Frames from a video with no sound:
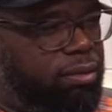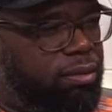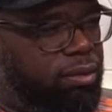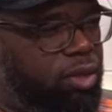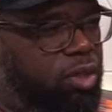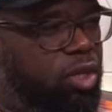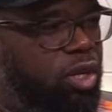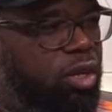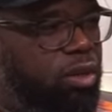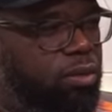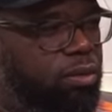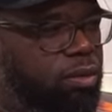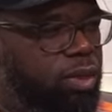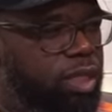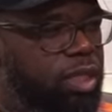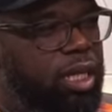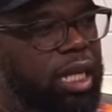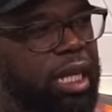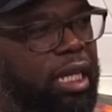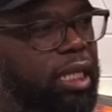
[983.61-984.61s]
you know,
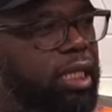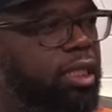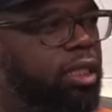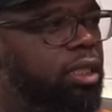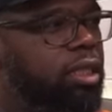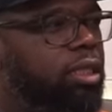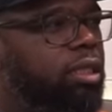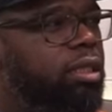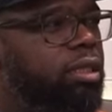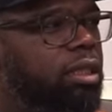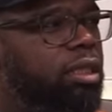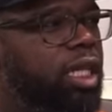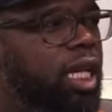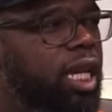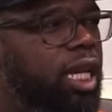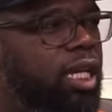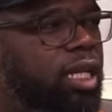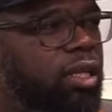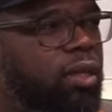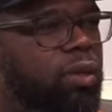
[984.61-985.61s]
in England in the UK.
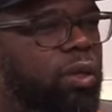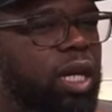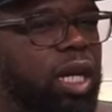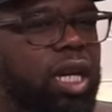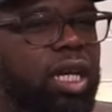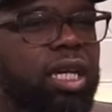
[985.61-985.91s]
Yeah. yeah.